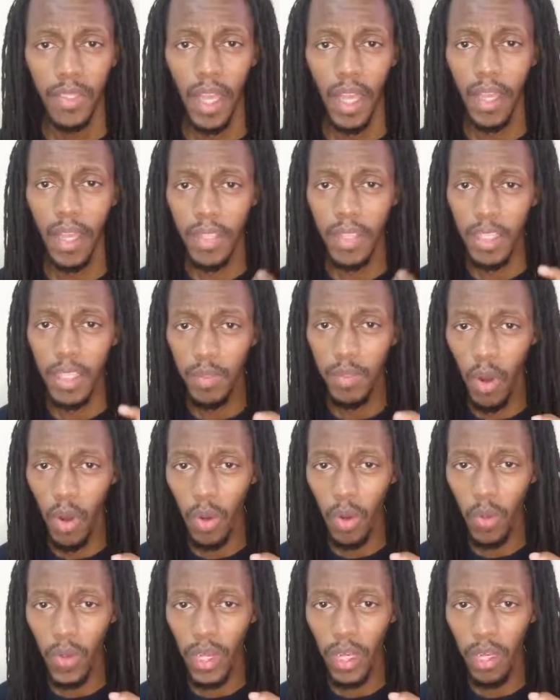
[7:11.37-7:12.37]
It's a small
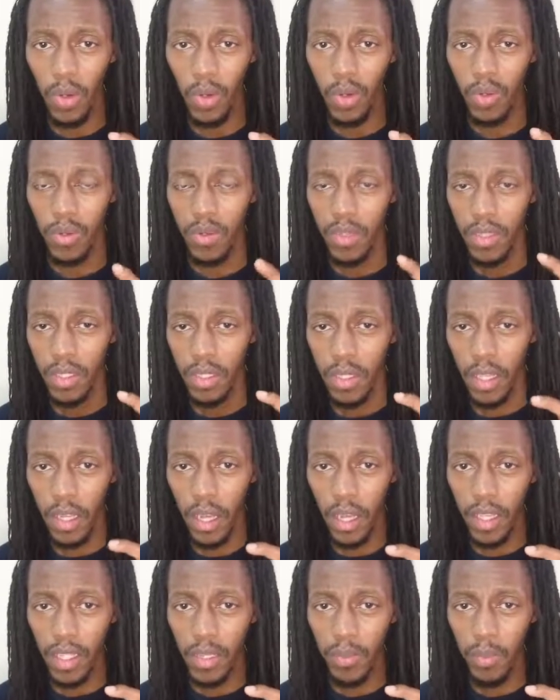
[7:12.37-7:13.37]
window,
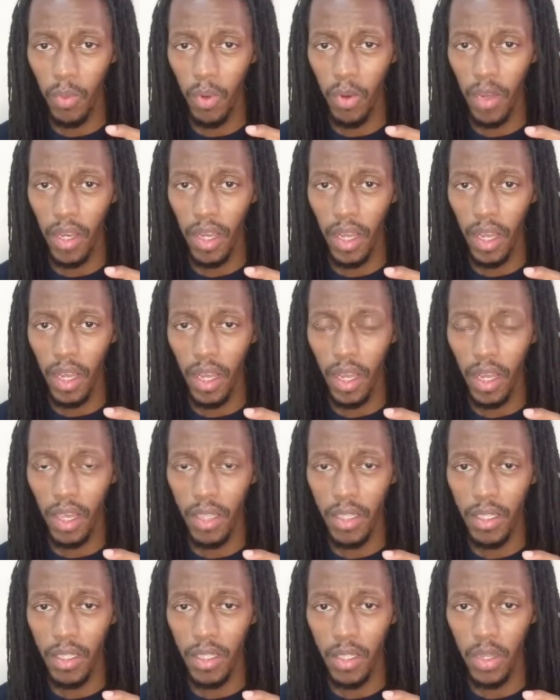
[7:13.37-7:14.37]
a small
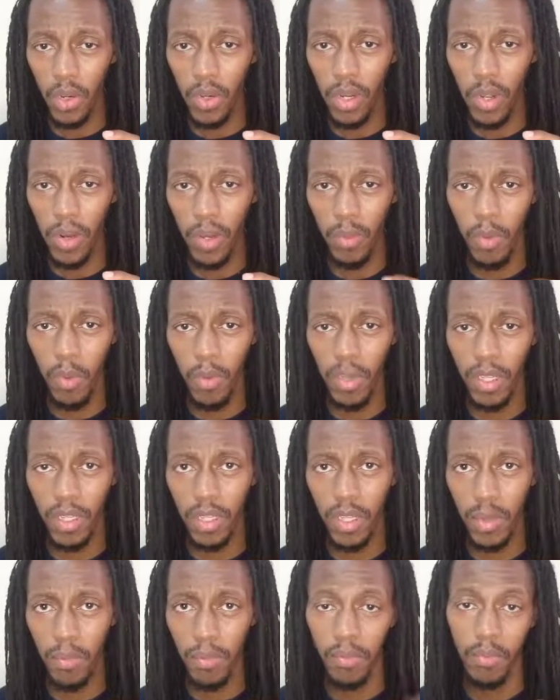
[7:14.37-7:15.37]
uh, slowdown in
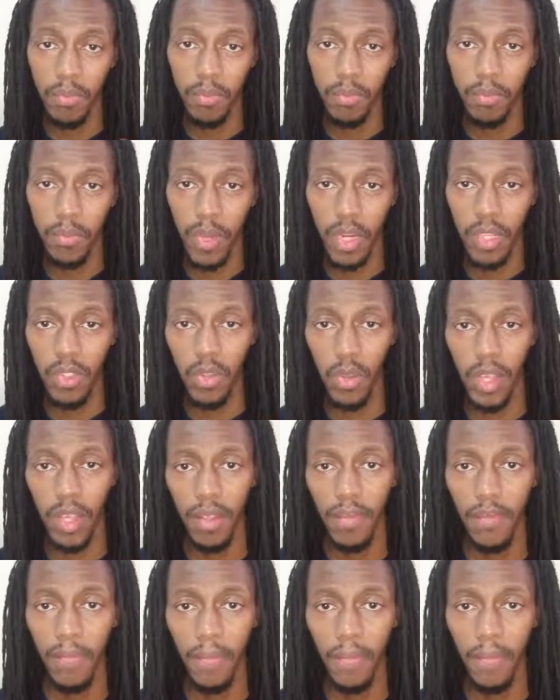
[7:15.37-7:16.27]
momentum, but it's okay.